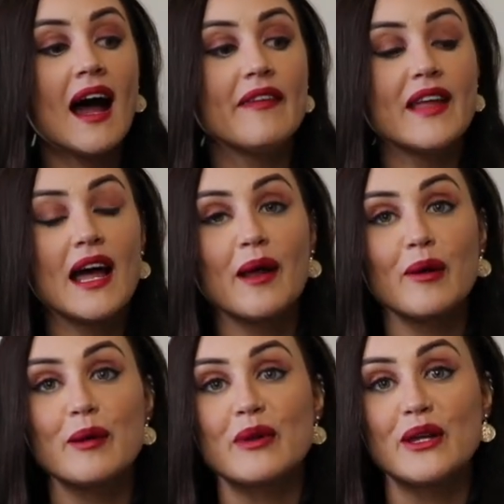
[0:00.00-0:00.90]
And then I'm
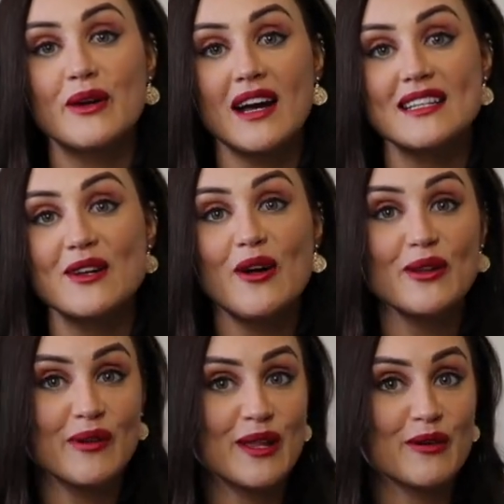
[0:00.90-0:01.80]
going to bring you guys all
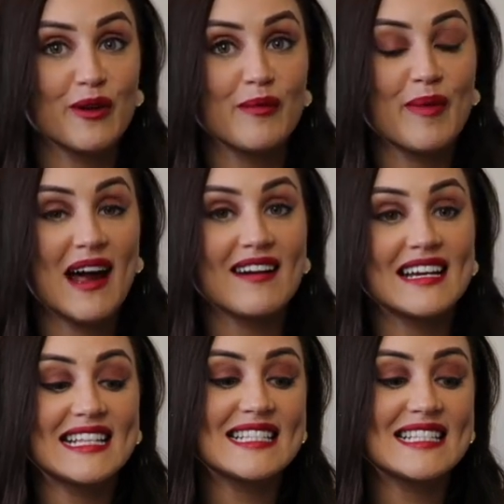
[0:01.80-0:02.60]
the way through Paris,